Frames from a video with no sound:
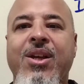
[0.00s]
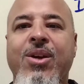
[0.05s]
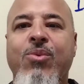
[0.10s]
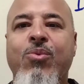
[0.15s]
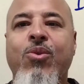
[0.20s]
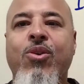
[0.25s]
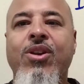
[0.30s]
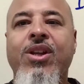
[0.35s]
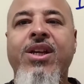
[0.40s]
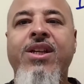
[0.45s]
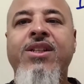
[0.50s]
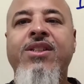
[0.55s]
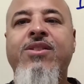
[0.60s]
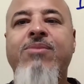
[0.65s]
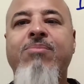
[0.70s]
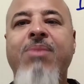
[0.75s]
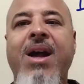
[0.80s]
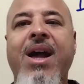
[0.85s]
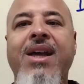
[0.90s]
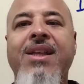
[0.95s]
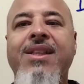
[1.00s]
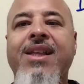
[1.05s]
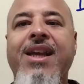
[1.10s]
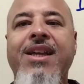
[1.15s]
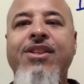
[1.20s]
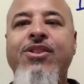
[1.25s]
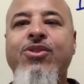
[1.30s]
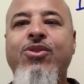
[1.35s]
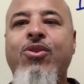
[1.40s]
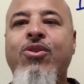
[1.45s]
well in his mind, that
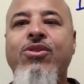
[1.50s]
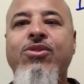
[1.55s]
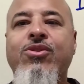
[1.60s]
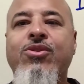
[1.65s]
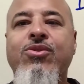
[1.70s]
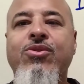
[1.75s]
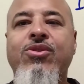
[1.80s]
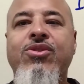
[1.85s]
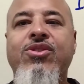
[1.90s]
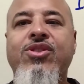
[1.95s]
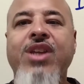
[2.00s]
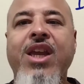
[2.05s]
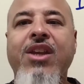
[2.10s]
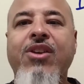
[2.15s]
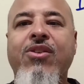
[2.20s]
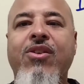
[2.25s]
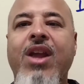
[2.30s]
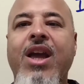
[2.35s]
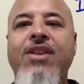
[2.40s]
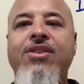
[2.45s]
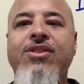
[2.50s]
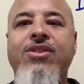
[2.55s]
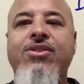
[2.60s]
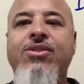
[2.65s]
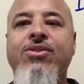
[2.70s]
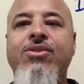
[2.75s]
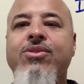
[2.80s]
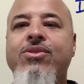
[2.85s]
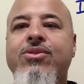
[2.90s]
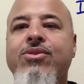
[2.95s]
he's going through a
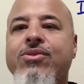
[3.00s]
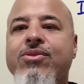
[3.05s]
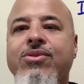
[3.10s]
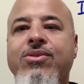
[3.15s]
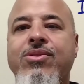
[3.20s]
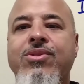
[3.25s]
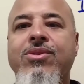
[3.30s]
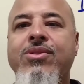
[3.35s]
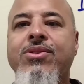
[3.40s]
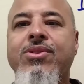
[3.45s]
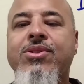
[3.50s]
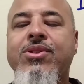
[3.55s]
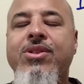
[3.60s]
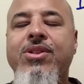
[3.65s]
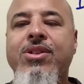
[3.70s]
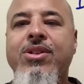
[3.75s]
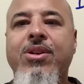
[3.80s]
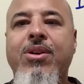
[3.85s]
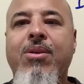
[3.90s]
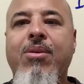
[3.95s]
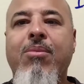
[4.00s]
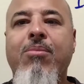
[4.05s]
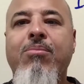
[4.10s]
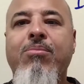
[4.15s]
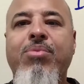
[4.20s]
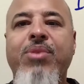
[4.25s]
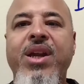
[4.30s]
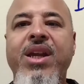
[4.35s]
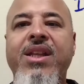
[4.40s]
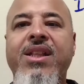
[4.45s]
psychological
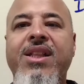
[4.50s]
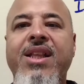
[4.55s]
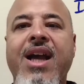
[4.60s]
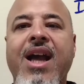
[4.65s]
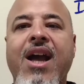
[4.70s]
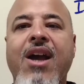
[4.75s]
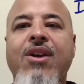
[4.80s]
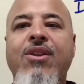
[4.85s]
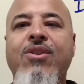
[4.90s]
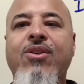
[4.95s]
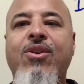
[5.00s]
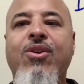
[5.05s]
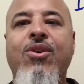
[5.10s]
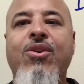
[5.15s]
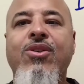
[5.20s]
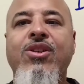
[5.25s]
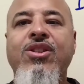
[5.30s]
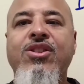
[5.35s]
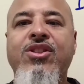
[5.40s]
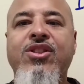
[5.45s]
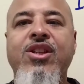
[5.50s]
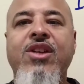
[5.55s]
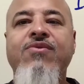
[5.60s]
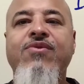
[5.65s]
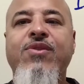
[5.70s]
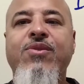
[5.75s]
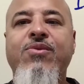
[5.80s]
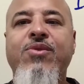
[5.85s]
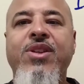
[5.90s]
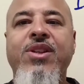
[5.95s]
breakdown, or he's
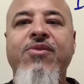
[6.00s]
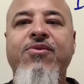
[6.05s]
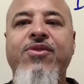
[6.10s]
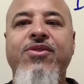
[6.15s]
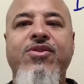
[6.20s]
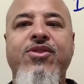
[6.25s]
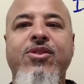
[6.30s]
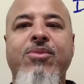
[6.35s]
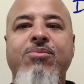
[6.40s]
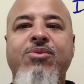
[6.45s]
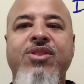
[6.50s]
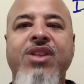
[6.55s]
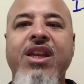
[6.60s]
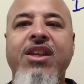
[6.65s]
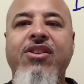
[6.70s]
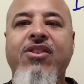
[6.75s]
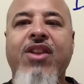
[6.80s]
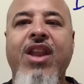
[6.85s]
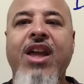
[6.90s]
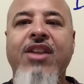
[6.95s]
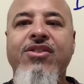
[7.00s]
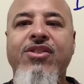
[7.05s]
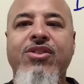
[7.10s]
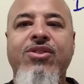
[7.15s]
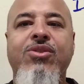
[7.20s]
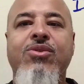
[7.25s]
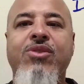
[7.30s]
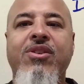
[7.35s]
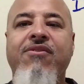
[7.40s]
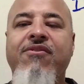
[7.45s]
suffering from some
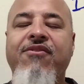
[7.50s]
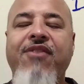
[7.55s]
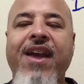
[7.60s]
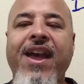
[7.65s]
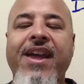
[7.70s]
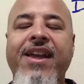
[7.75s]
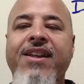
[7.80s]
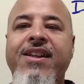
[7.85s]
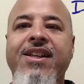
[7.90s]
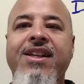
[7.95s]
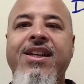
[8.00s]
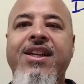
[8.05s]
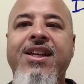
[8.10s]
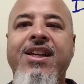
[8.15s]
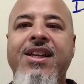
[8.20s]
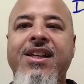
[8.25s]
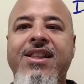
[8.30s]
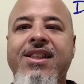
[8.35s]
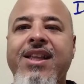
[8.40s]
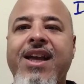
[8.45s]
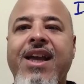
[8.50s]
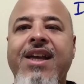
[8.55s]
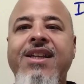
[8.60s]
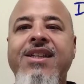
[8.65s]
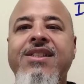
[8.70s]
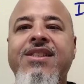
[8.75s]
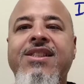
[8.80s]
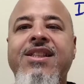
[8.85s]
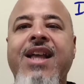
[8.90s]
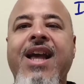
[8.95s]
psychological effect that
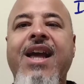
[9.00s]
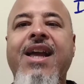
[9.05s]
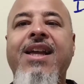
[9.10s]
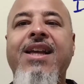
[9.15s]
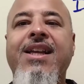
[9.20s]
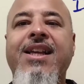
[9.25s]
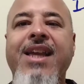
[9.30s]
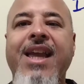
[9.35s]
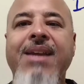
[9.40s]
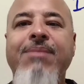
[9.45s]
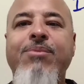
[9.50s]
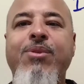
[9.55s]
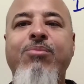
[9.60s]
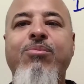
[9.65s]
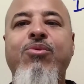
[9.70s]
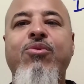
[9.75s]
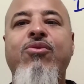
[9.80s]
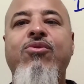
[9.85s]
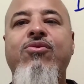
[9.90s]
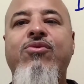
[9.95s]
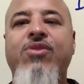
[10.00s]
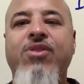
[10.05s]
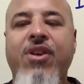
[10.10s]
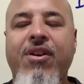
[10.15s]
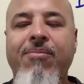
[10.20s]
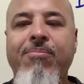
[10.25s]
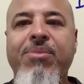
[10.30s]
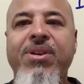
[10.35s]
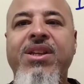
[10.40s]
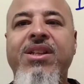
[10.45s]
he's not capable
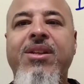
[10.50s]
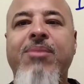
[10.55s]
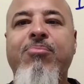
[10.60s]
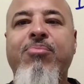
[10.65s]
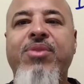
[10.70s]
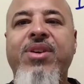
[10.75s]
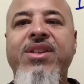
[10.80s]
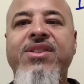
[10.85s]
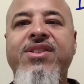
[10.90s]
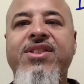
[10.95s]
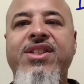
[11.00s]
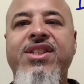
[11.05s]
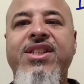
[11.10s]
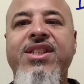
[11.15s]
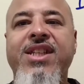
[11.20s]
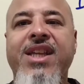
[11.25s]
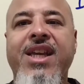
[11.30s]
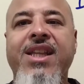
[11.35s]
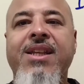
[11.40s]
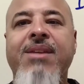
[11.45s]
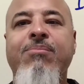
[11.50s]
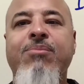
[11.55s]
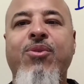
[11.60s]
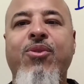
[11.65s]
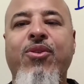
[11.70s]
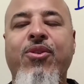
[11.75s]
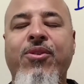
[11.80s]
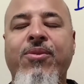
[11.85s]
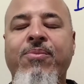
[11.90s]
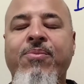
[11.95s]
of being the president
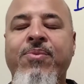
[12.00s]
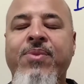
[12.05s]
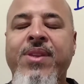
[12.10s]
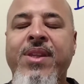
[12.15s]
anymore.